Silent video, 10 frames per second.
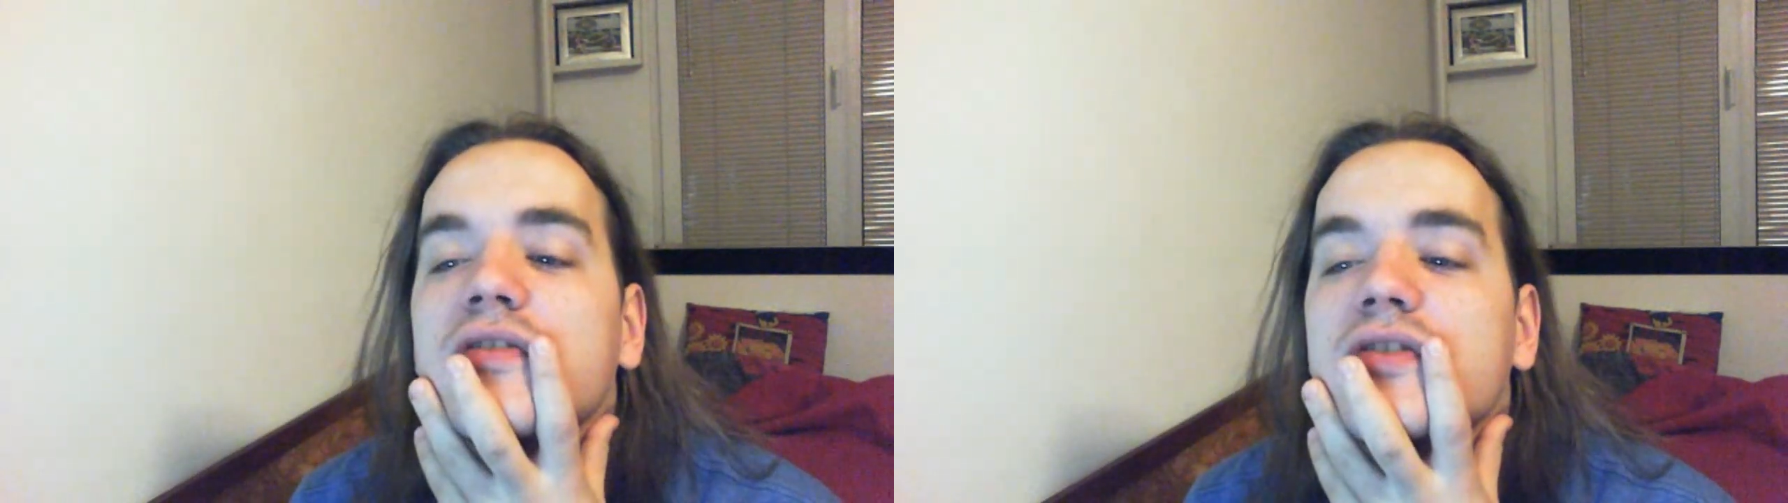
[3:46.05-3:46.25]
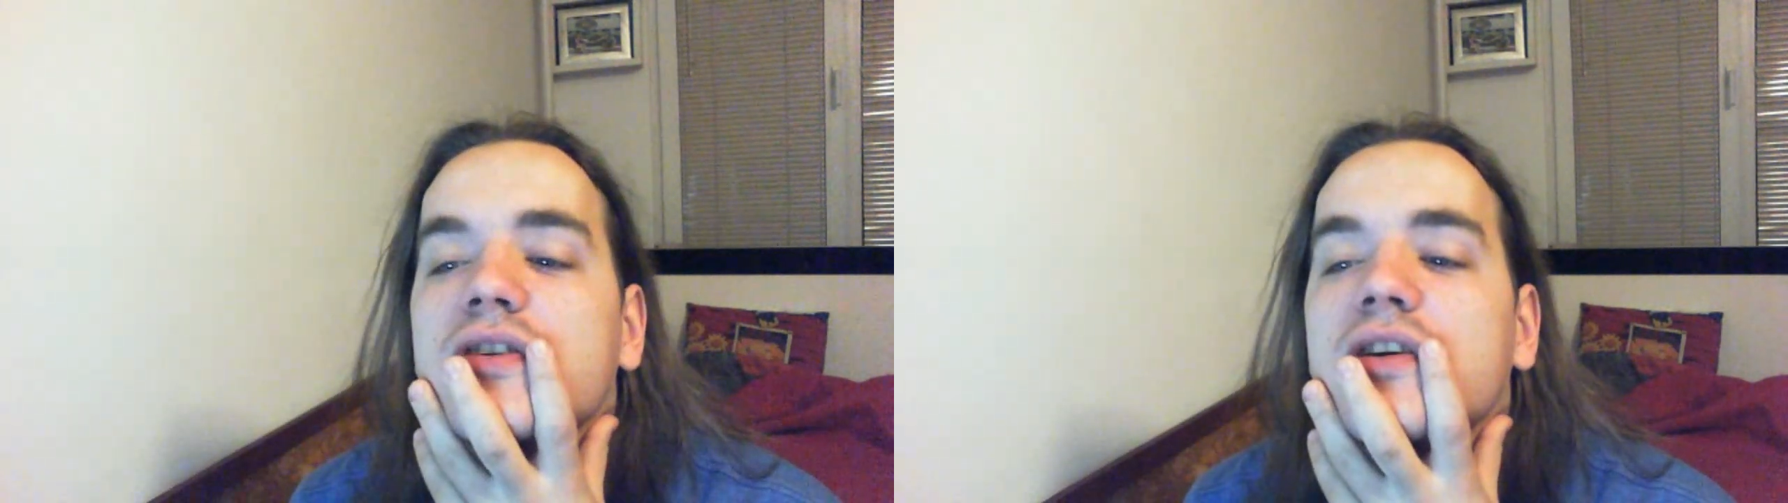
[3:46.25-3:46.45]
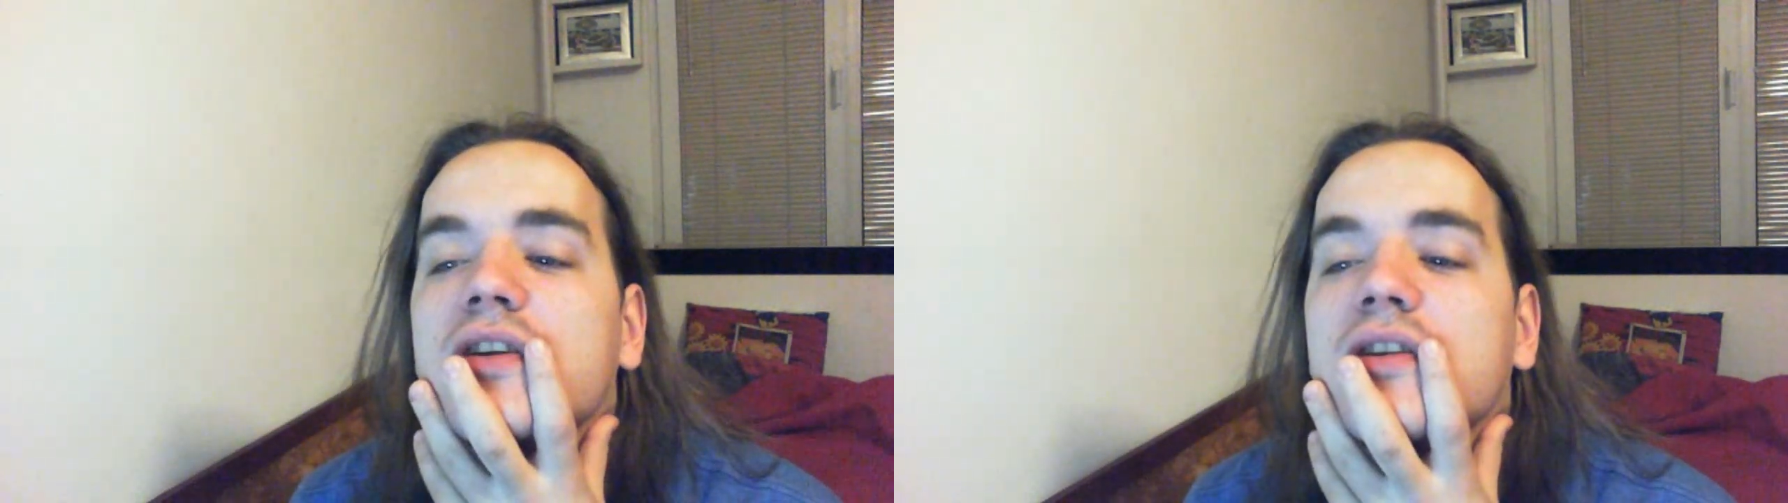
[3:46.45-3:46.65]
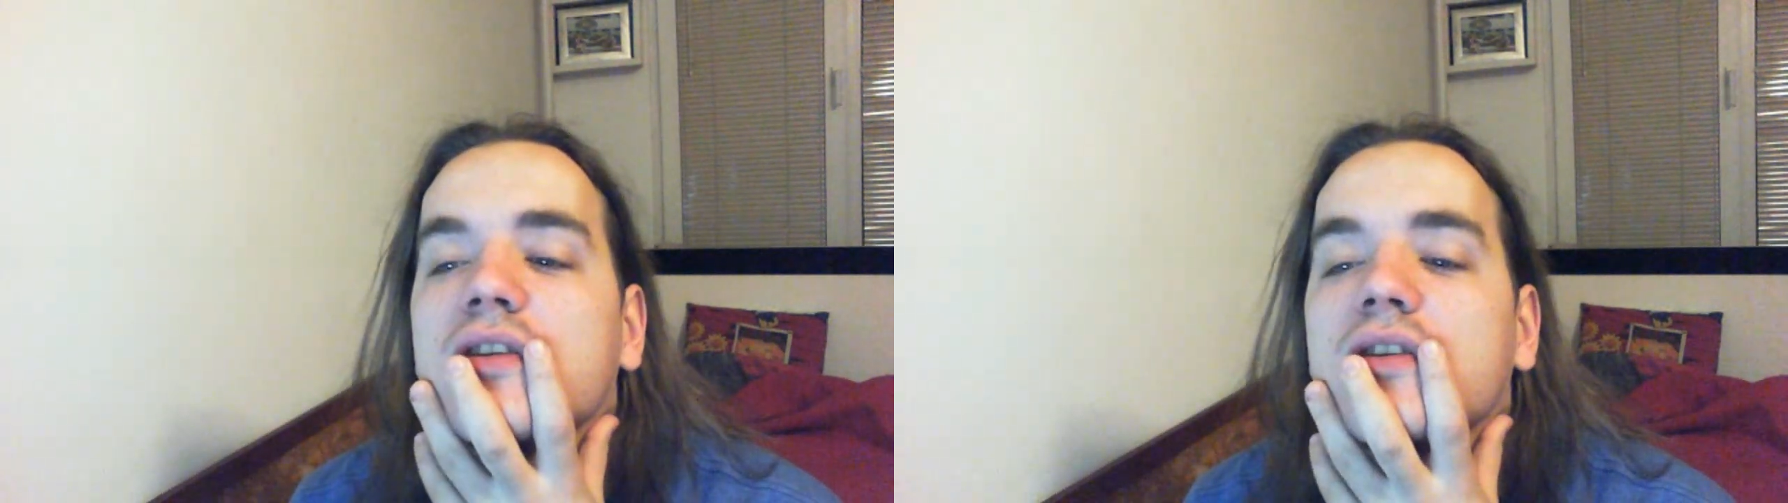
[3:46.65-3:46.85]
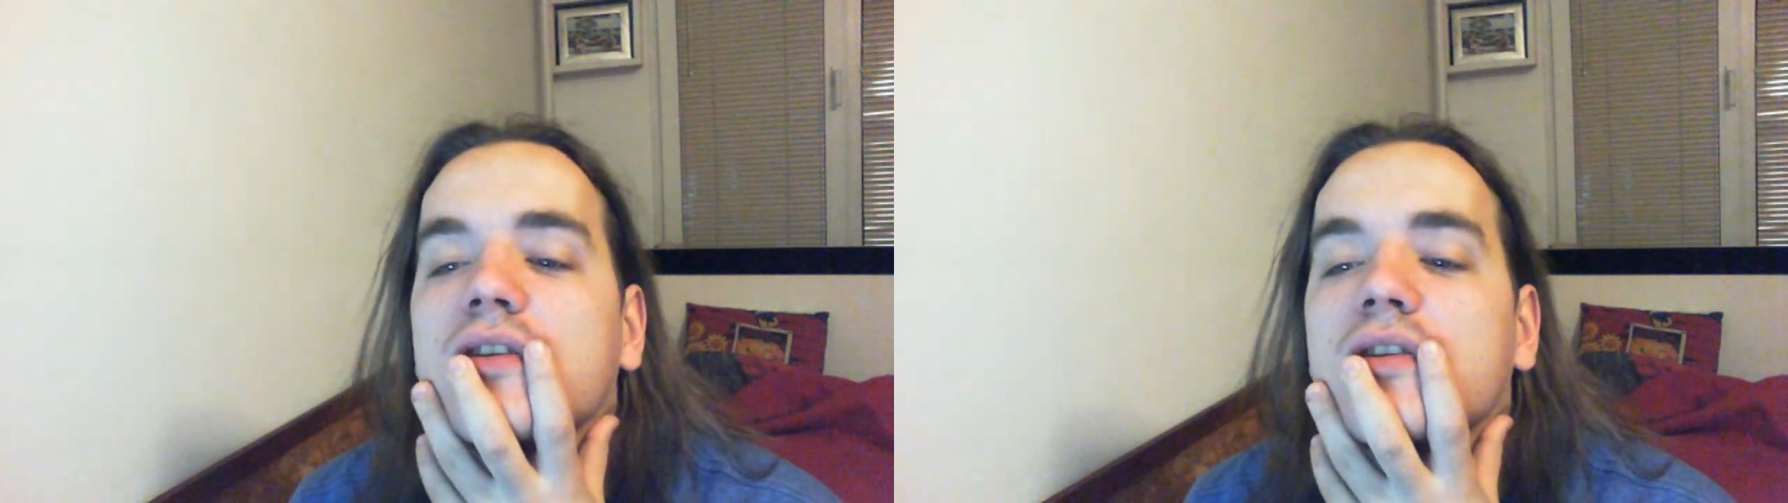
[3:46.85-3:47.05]
seen
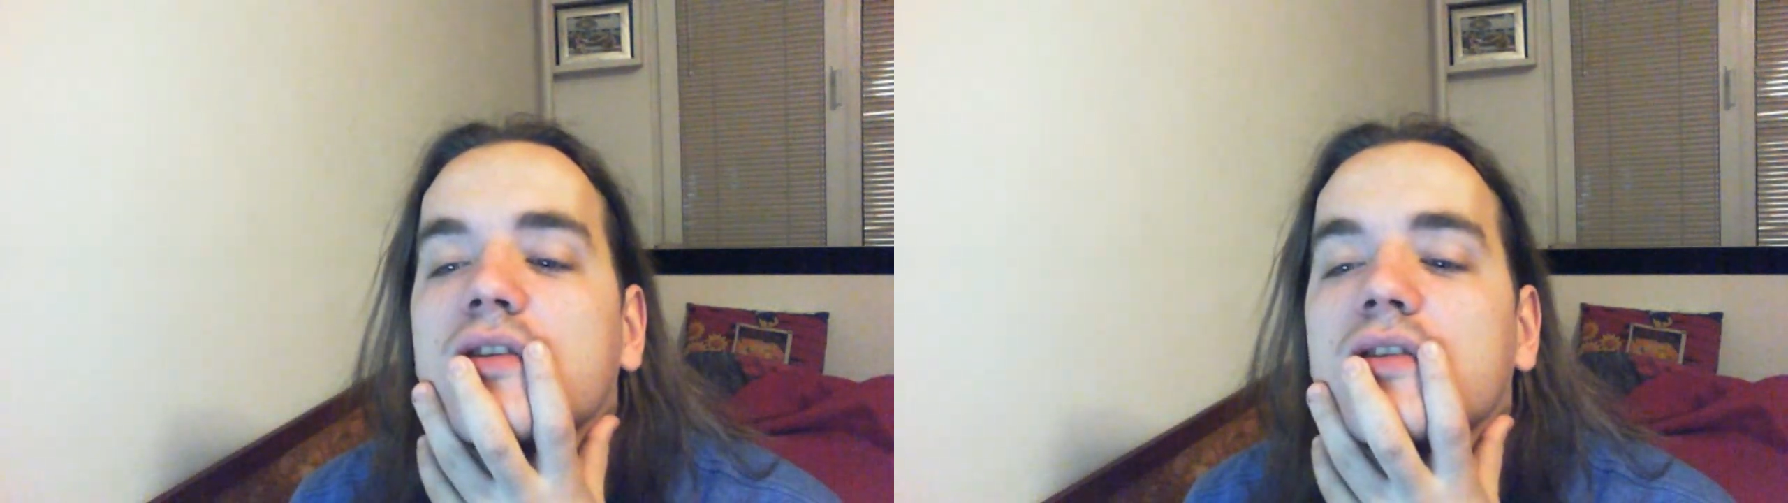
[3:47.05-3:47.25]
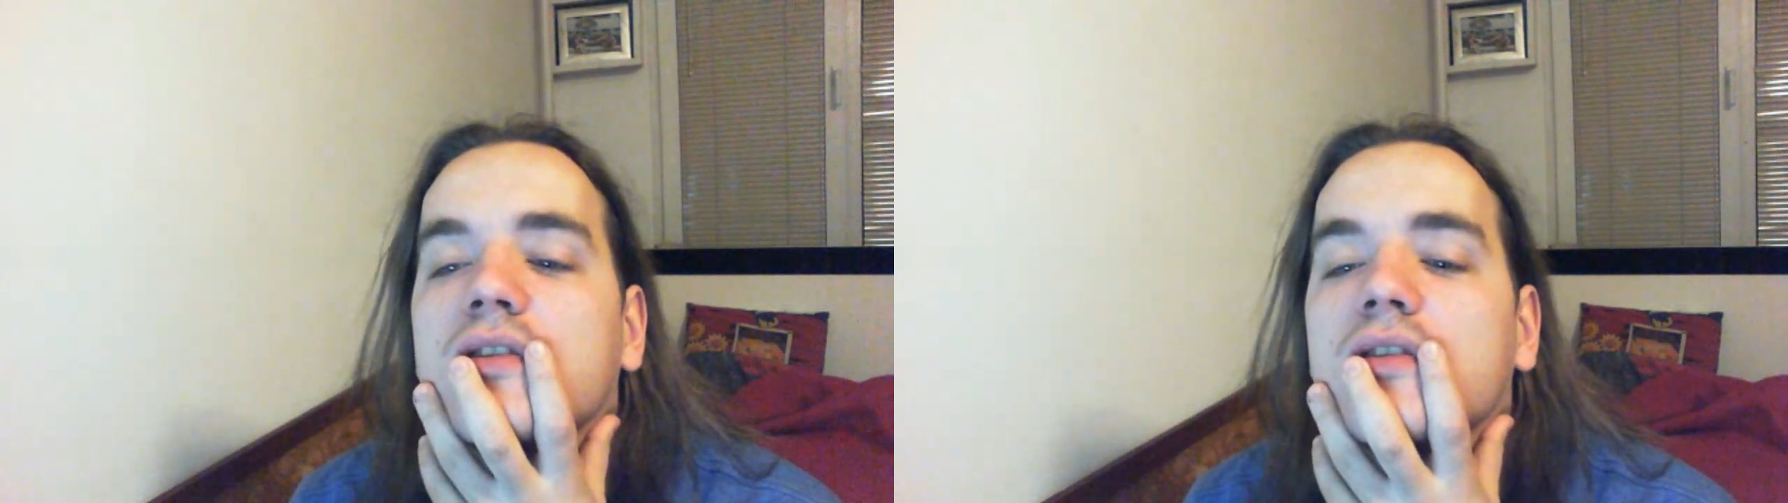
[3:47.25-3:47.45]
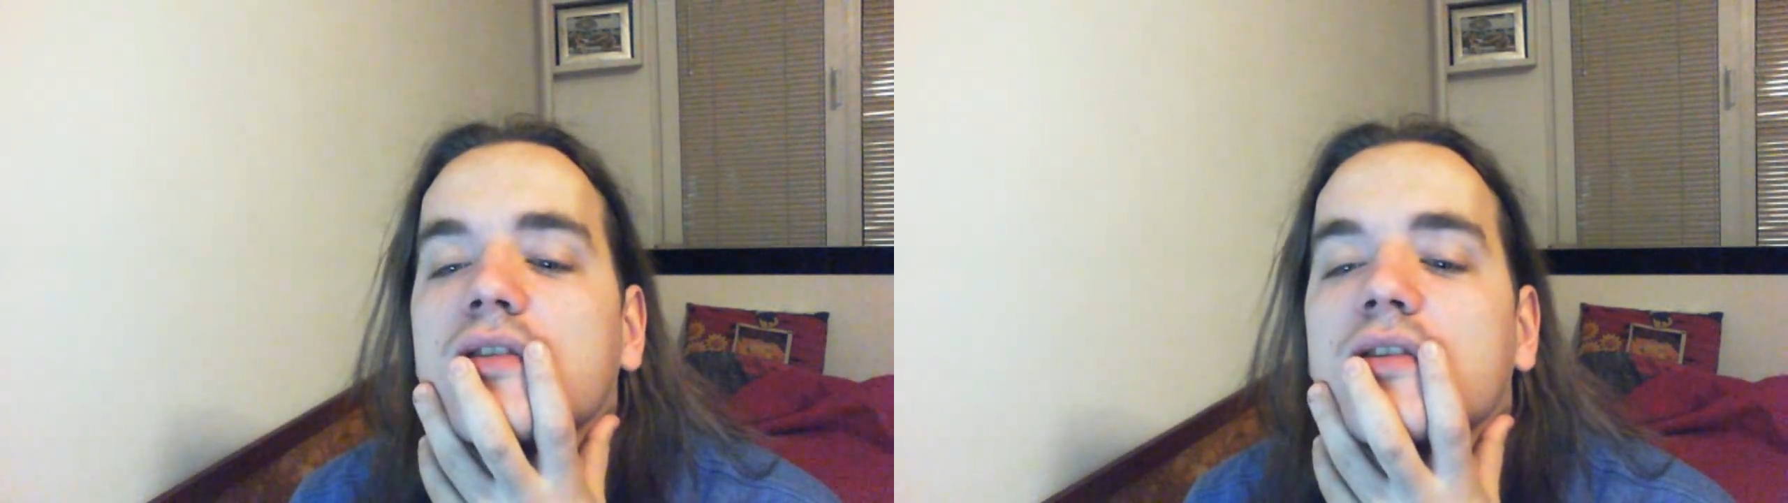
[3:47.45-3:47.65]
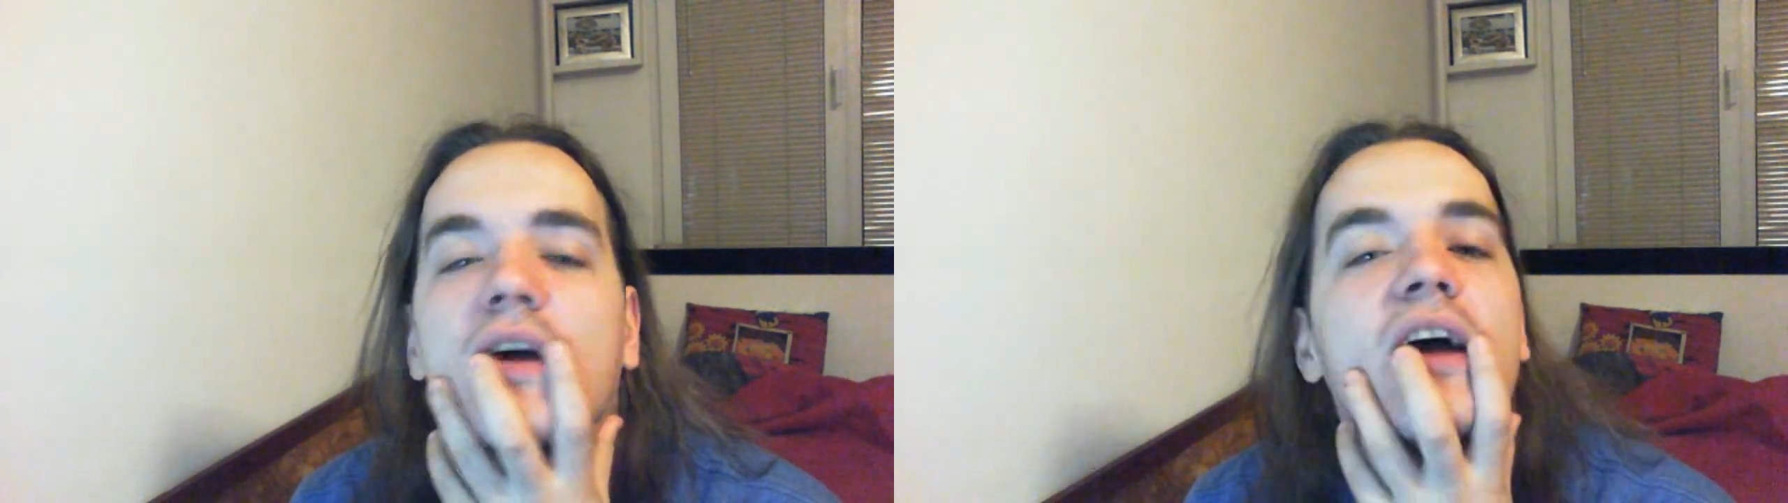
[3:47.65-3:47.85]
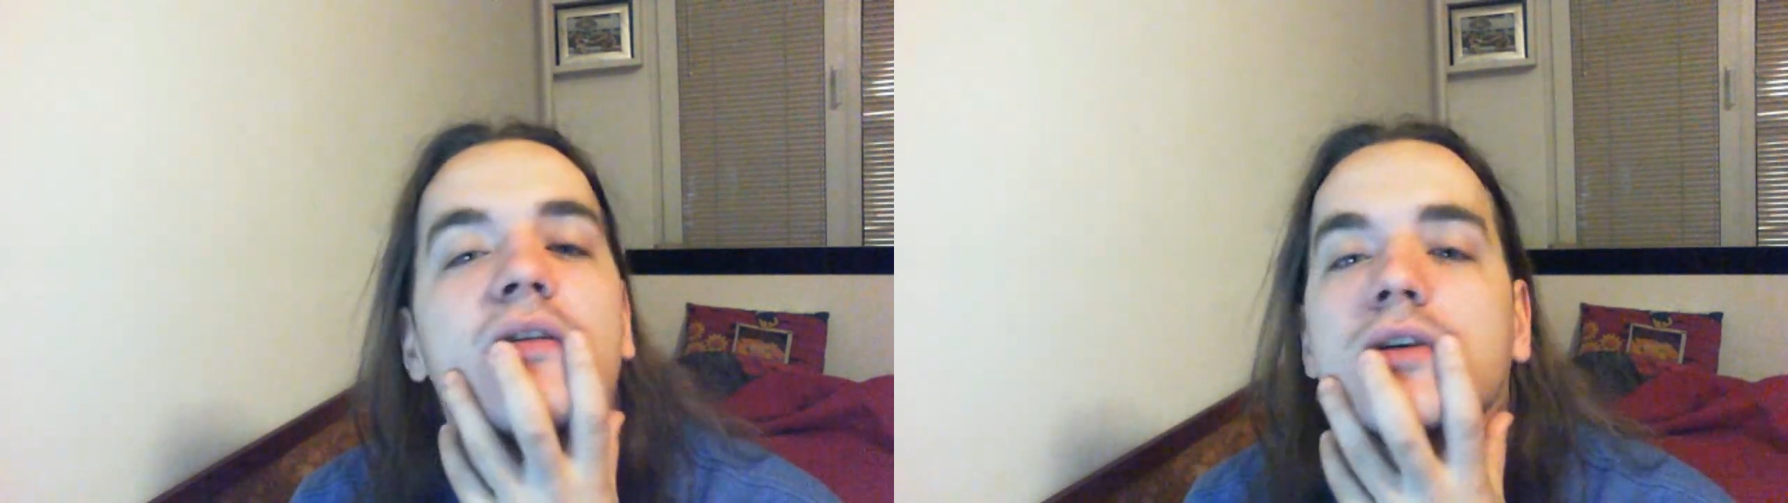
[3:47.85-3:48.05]

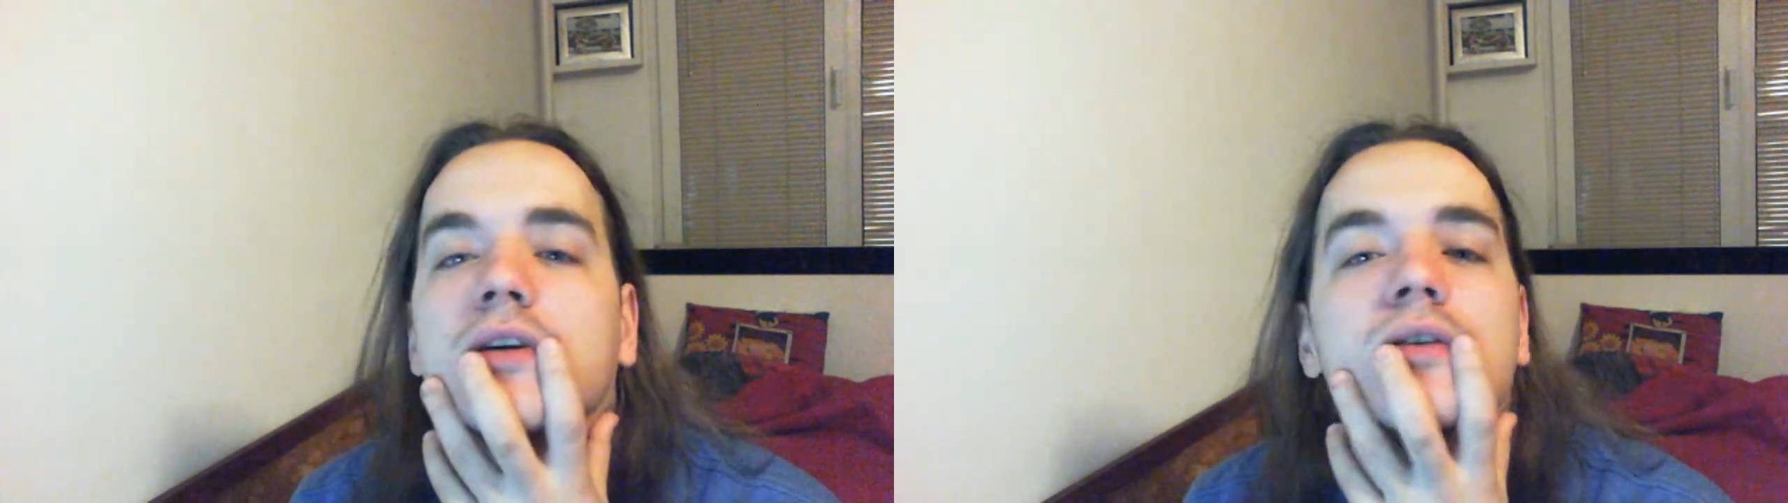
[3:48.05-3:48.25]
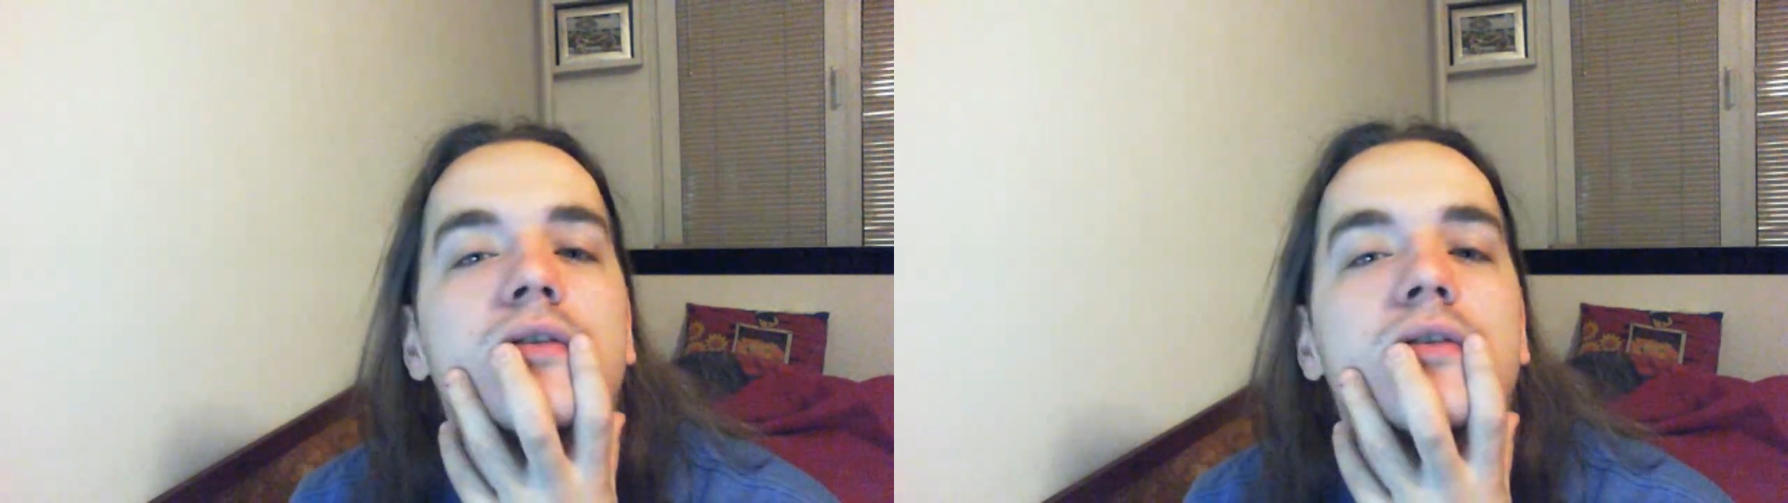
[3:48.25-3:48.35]
ever.